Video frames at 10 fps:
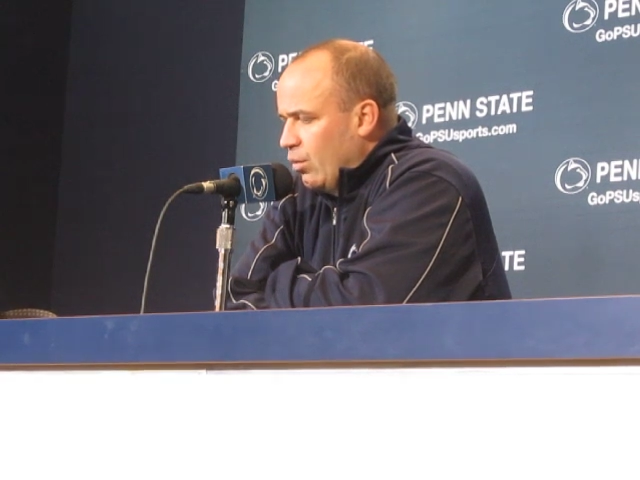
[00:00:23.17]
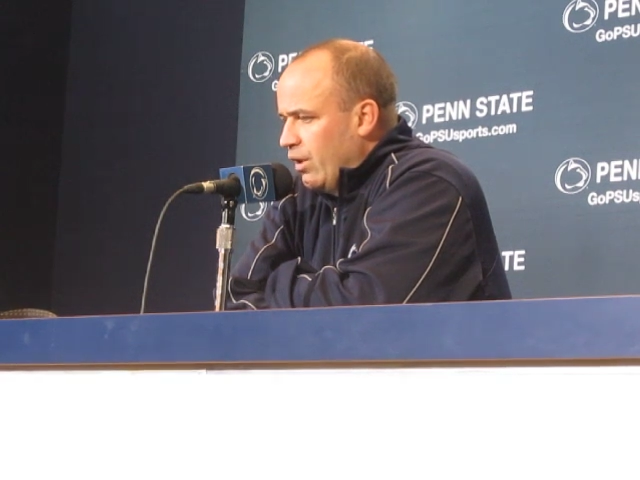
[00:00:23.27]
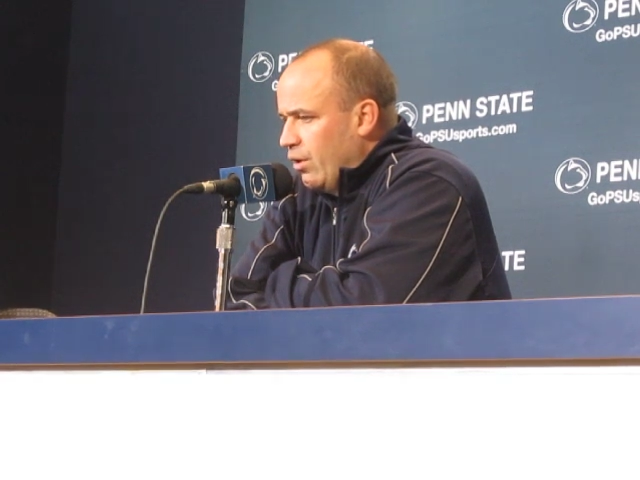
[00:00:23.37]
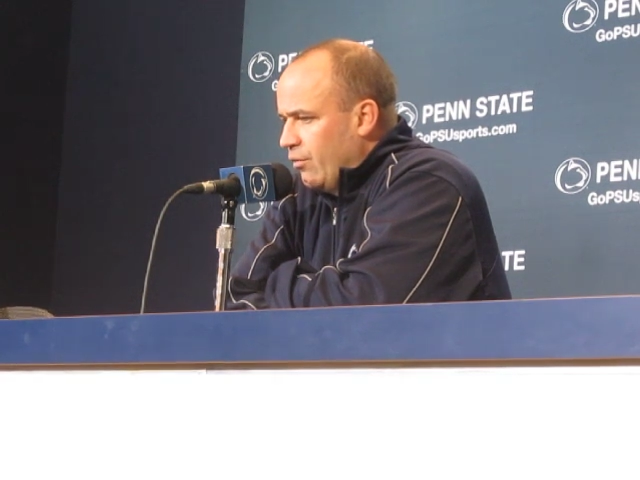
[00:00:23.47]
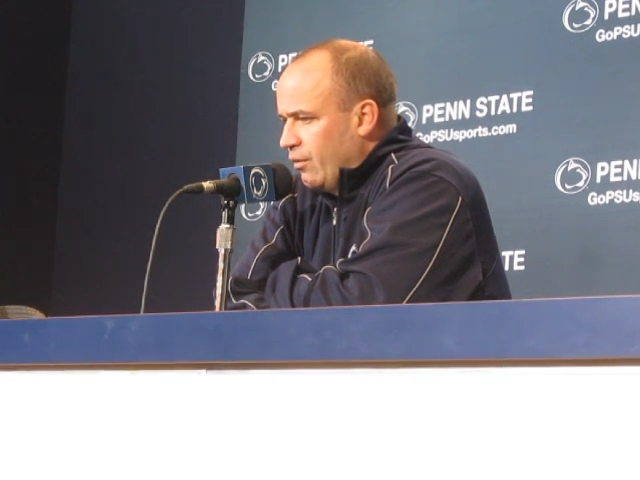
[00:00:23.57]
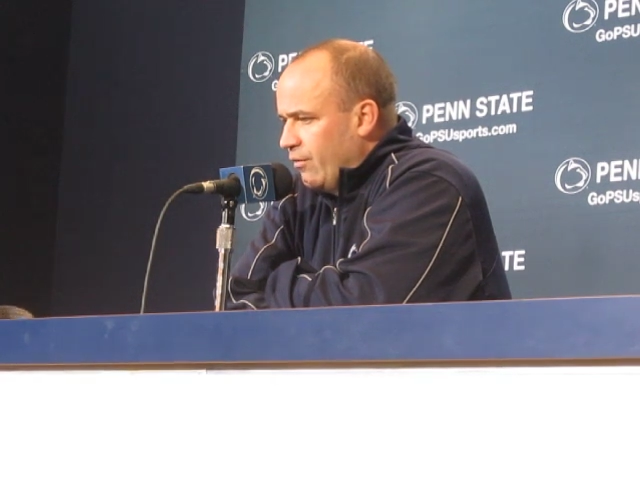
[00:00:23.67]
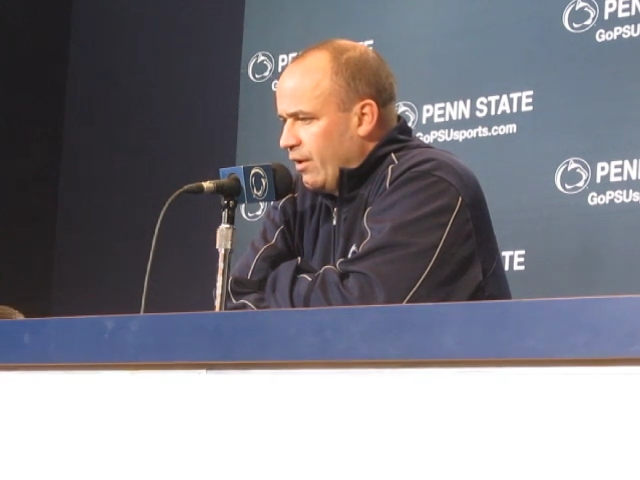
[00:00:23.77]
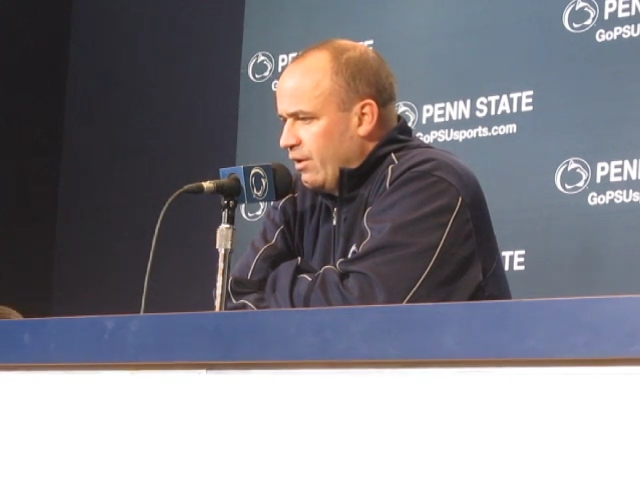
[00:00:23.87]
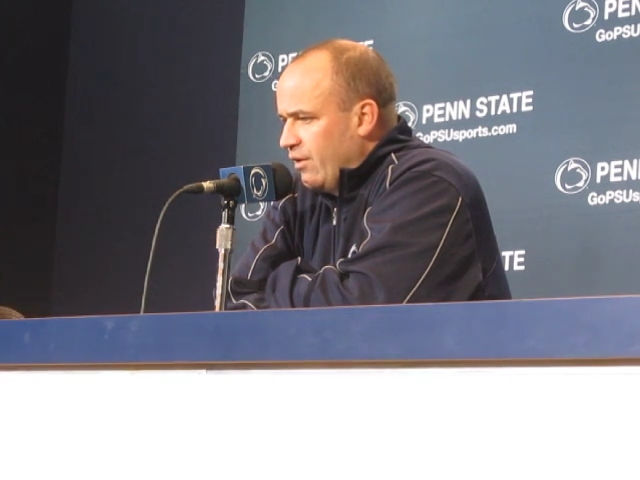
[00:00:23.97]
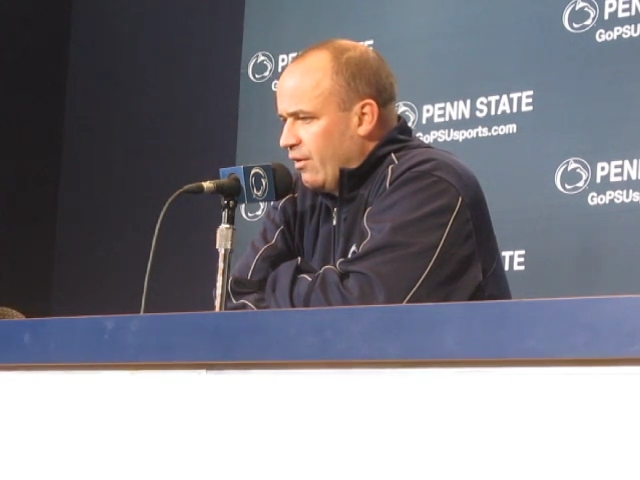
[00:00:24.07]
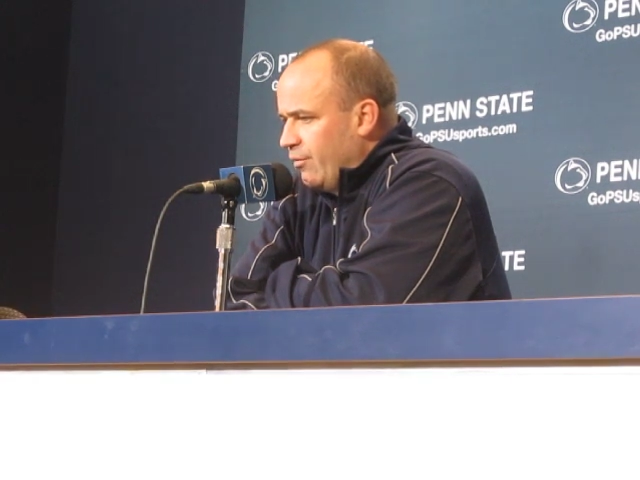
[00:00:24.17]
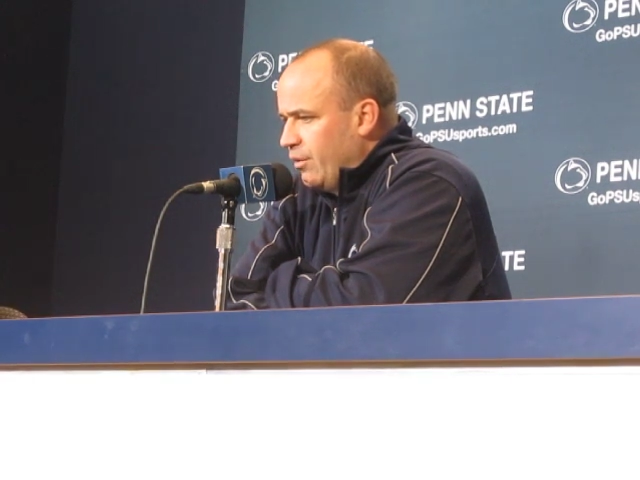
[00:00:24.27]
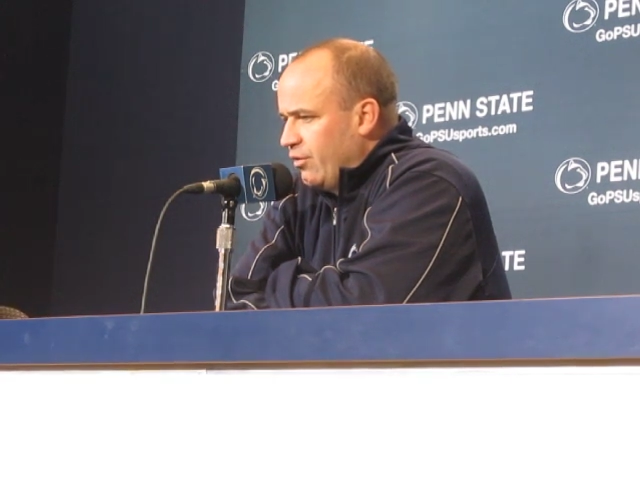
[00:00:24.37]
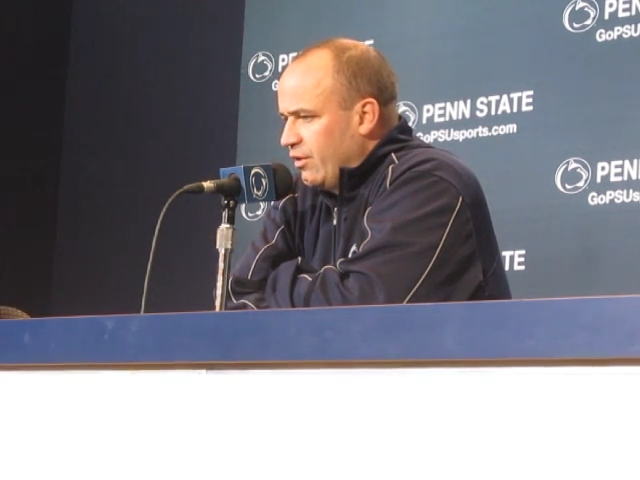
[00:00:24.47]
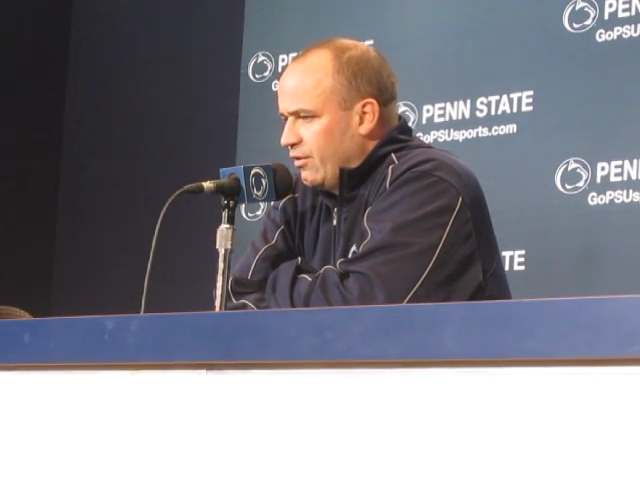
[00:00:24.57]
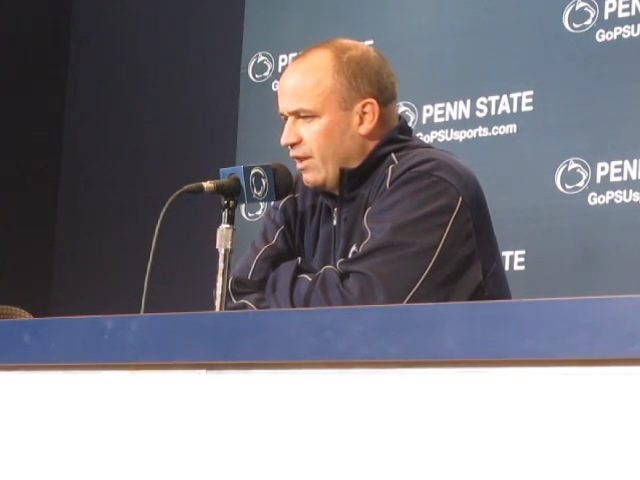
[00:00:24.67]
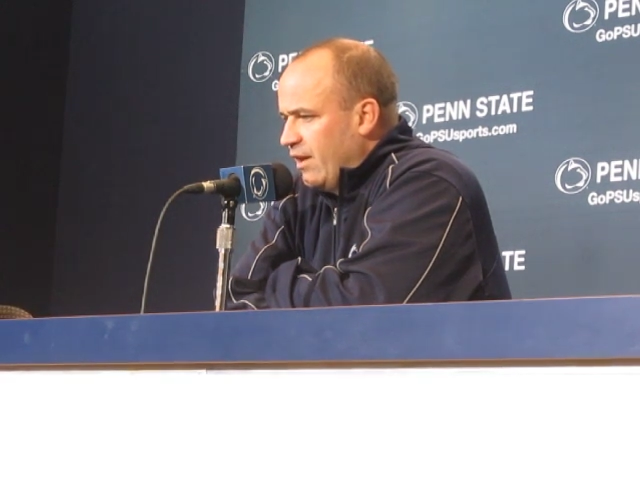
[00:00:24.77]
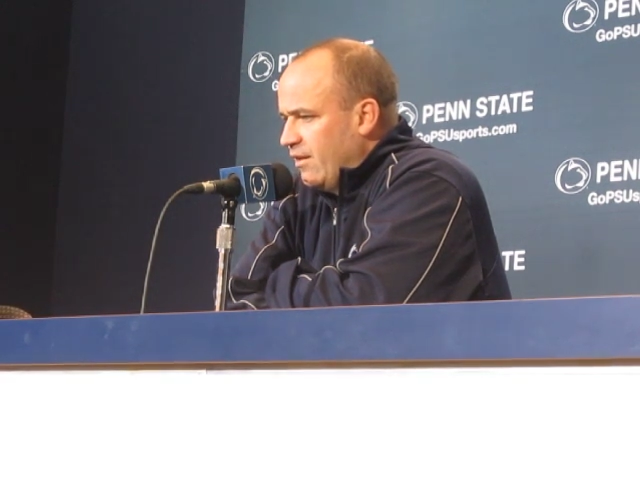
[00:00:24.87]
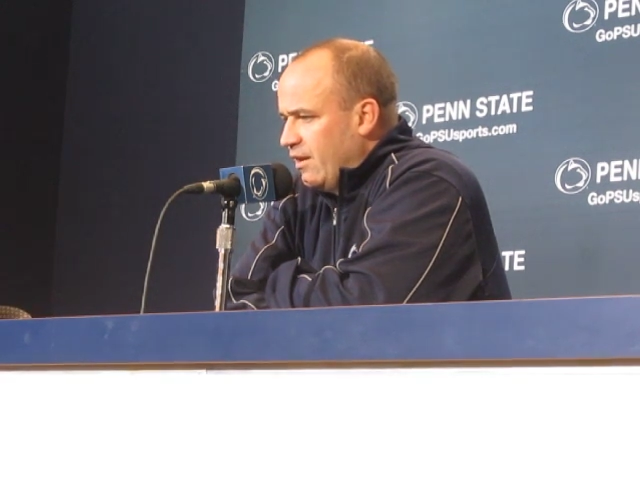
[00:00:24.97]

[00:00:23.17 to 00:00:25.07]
win over a very tough Michigan State